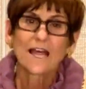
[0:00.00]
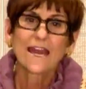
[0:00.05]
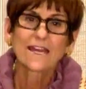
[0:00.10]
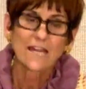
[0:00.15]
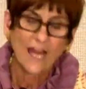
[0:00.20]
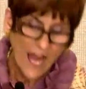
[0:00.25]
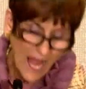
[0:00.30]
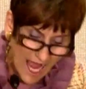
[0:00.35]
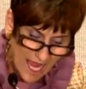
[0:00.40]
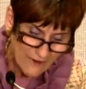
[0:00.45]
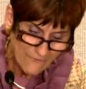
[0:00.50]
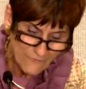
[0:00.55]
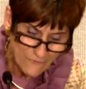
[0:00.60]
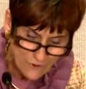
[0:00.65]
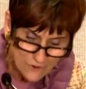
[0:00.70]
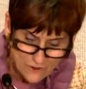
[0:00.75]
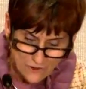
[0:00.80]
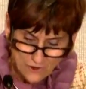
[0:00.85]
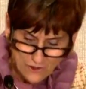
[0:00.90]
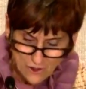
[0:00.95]
like high
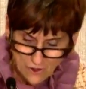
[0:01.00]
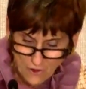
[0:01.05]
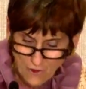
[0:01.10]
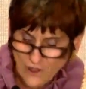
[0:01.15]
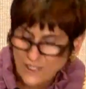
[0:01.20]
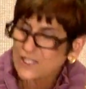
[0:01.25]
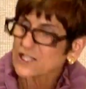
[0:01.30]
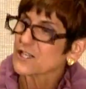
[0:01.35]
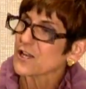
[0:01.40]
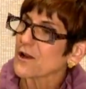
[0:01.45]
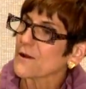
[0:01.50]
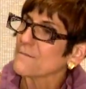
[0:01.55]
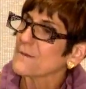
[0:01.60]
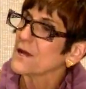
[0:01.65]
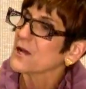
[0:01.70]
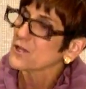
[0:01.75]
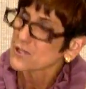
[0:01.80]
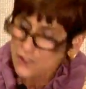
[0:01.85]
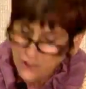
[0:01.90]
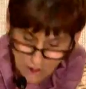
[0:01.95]
fructose corn
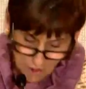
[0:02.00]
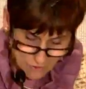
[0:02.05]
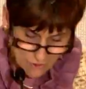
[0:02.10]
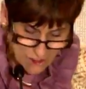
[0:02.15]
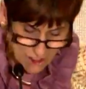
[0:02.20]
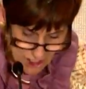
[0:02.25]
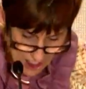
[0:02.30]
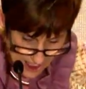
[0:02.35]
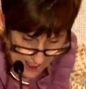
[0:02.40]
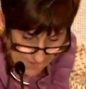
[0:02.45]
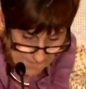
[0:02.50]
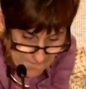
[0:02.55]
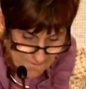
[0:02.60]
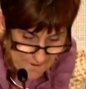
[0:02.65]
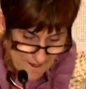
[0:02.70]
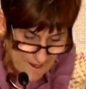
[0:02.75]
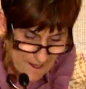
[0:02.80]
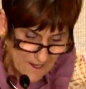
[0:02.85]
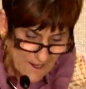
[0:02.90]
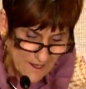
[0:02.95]
syrup so cheap.